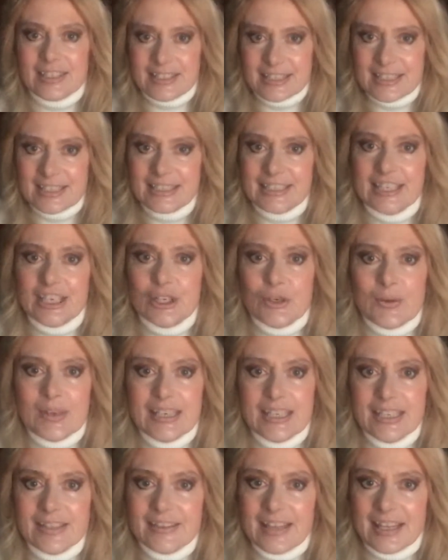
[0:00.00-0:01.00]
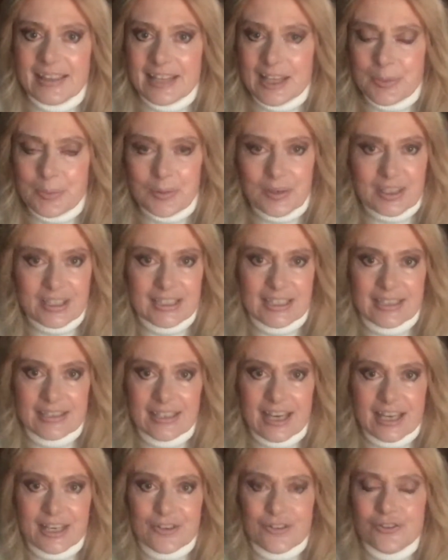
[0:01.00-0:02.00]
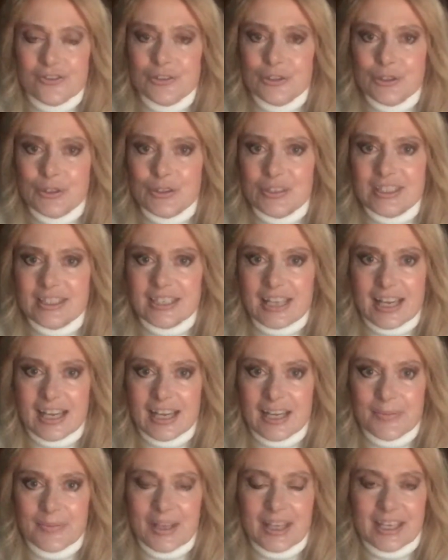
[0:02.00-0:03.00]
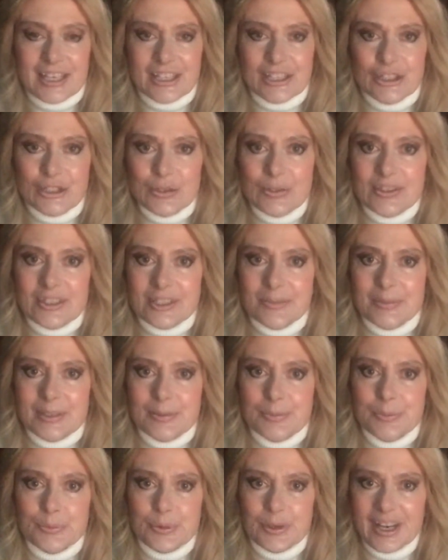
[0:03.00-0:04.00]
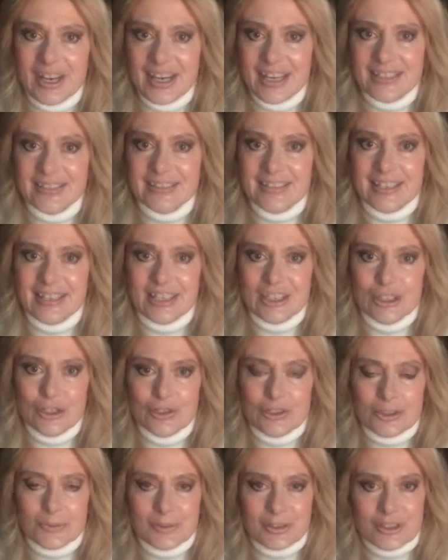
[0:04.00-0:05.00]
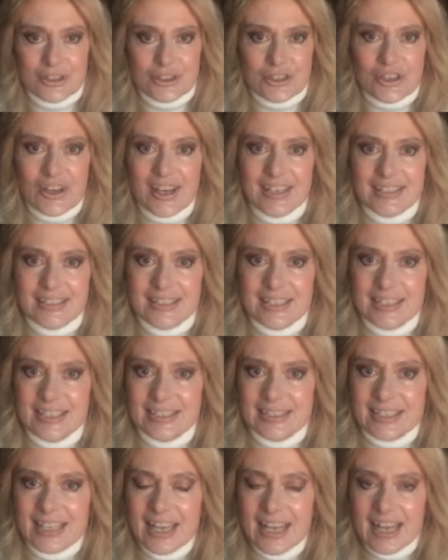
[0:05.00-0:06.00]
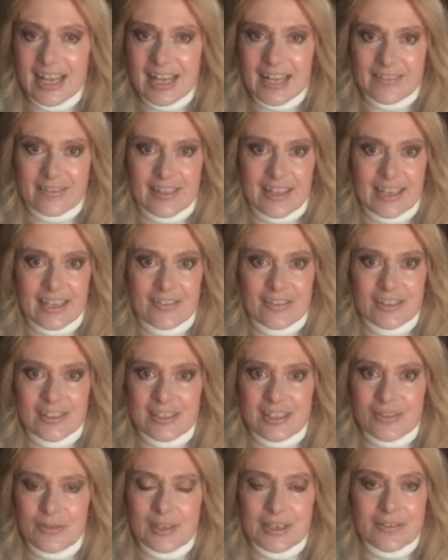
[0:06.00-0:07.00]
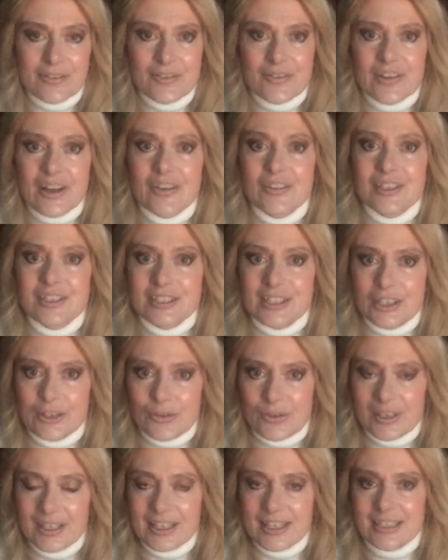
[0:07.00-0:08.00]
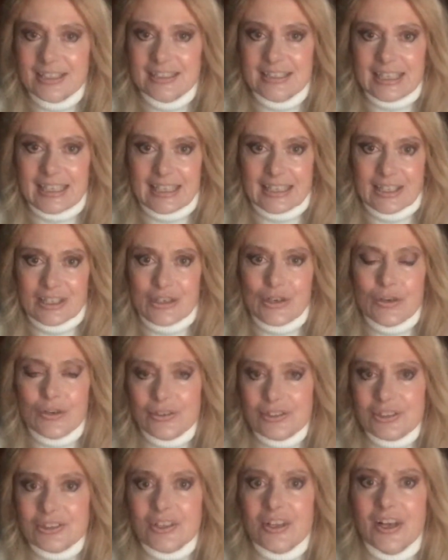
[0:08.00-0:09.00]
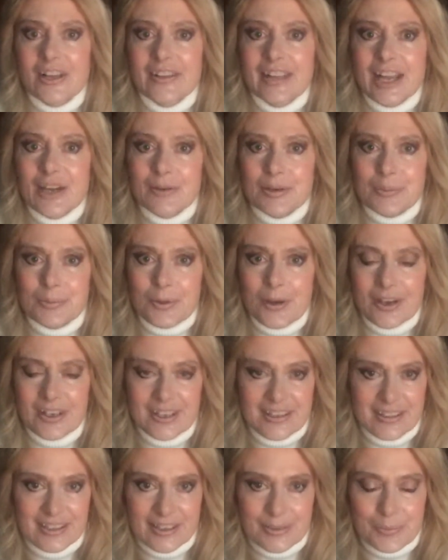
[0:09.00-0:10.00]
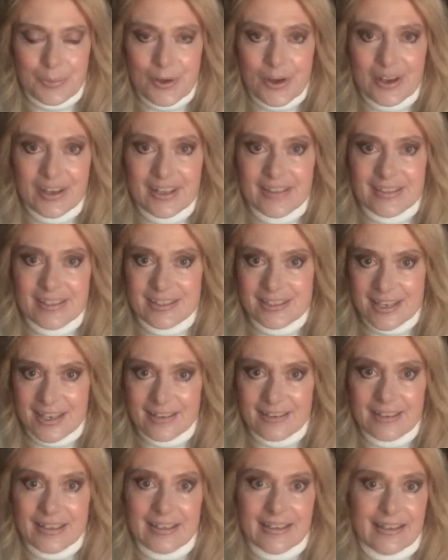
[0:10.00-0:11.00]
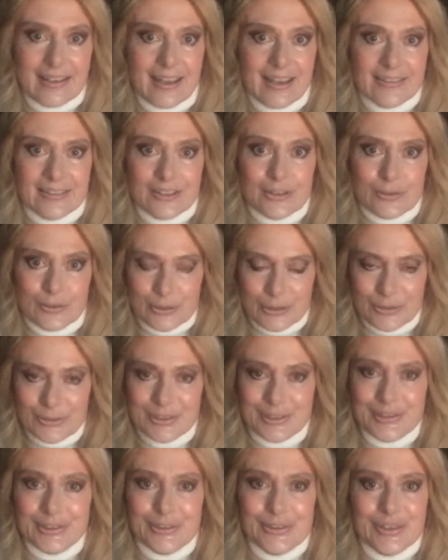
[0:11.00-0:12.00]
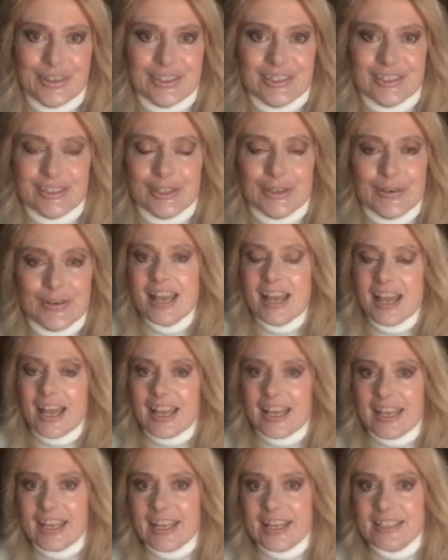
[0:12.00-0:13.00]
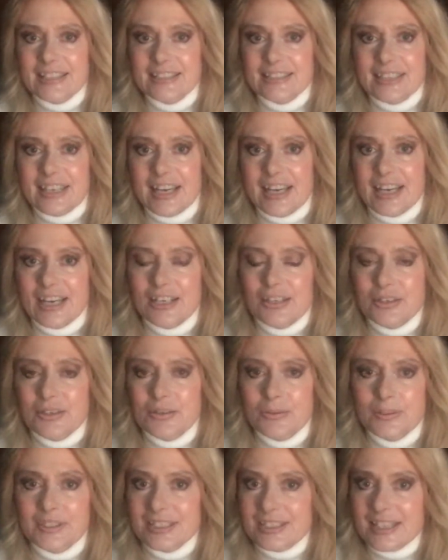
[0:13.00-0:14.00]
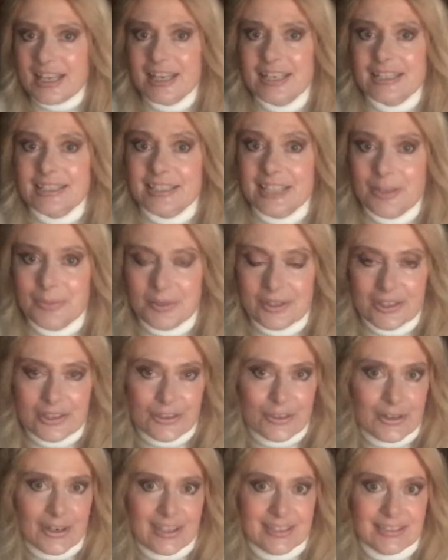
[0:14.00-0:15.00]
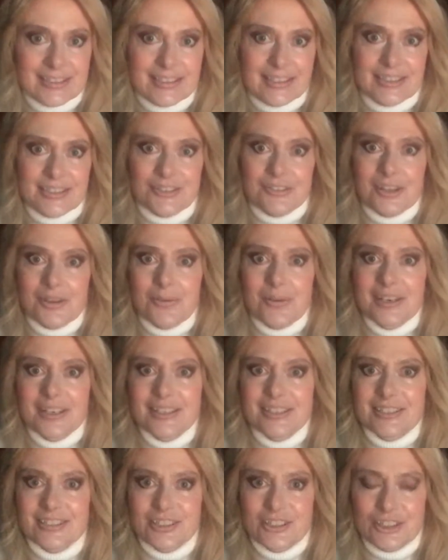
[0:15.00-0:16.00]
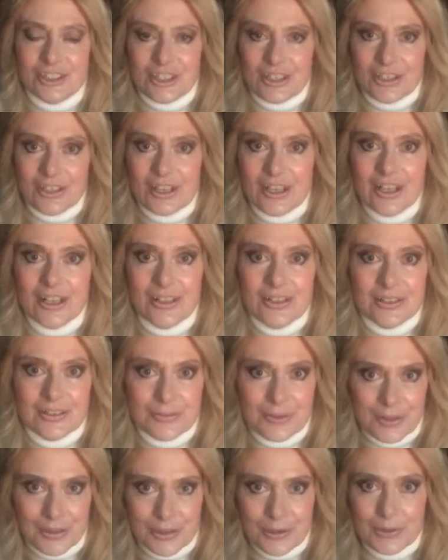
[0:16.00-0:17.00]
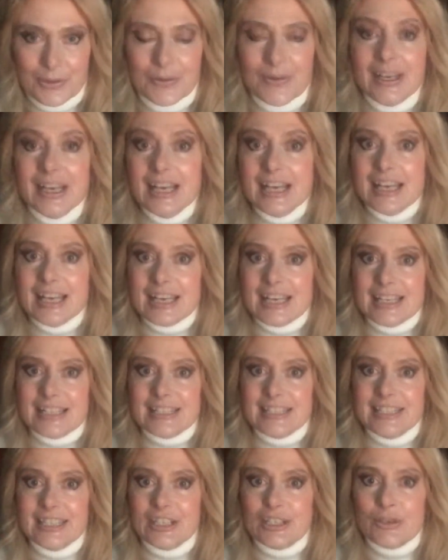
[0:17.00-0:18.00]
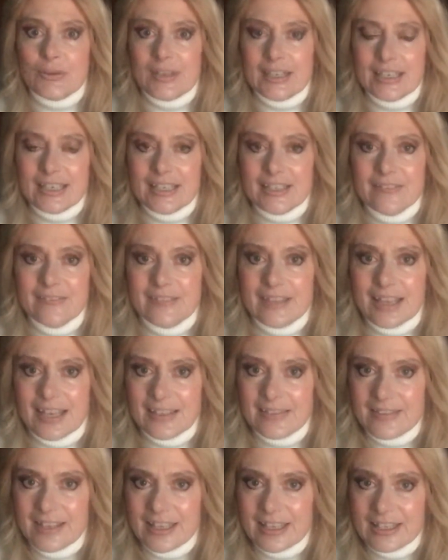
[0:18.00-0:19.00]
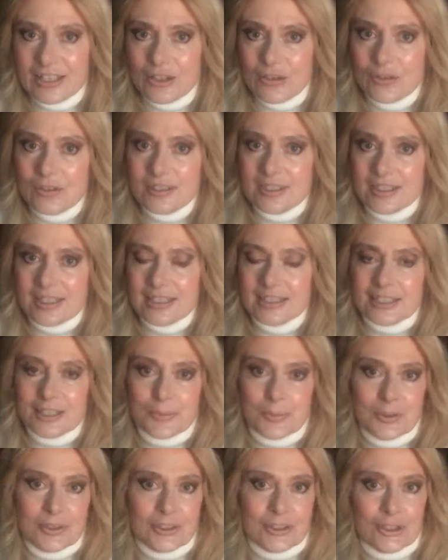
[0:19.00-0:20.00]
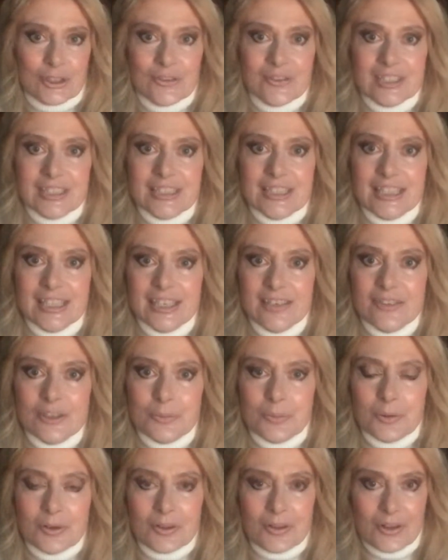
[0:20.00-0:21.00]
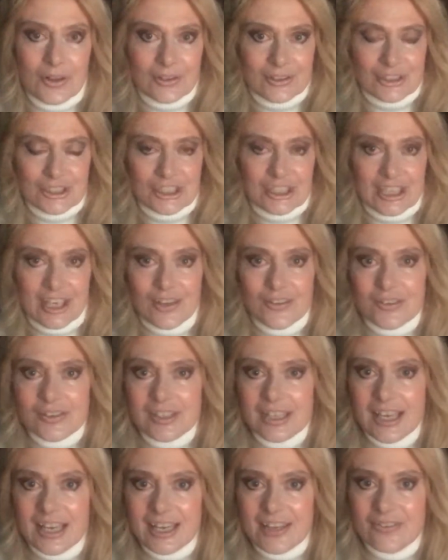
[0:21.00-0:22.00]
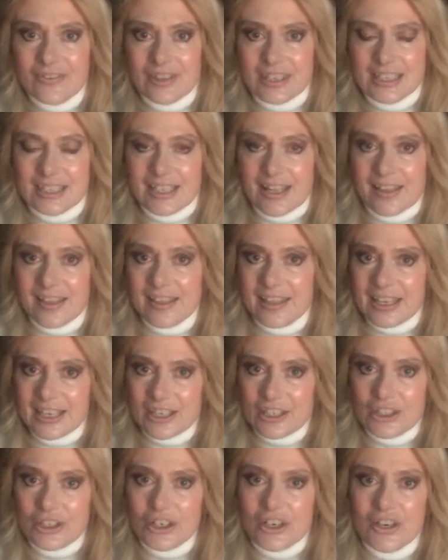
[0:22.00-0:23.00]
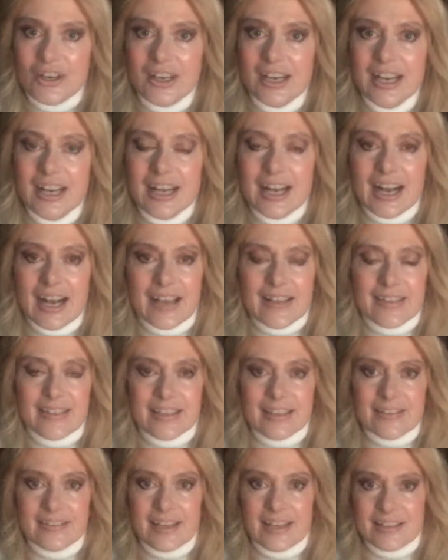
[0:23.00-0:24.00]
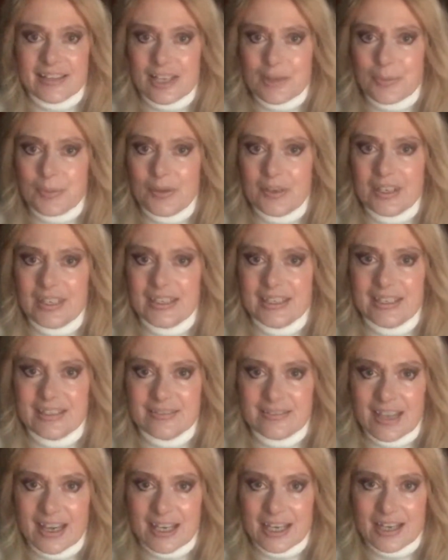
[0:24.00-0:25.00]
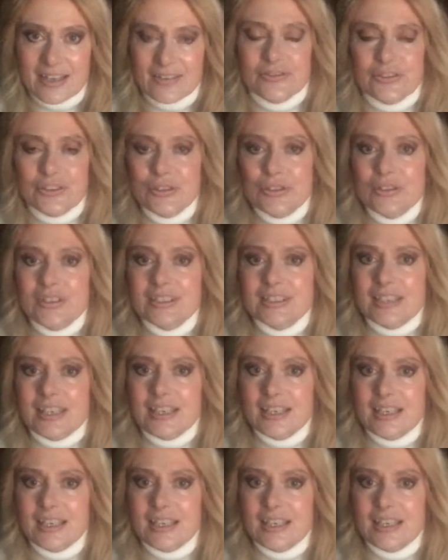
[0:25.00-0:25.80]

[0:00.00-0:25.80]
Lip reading: this is an ingredient that they put in a lot of foods. They can use them in breads. They can use them in sauces. We even found this ingredient in a coleslaw that we bought at the deli at the grocery store. We just kind of stumbled across this, so I wanted to share it all with you. It's an ingredient that they use as a preservative. It prolongs shelf life. It's a thickener. I think that they put it in a lot of foods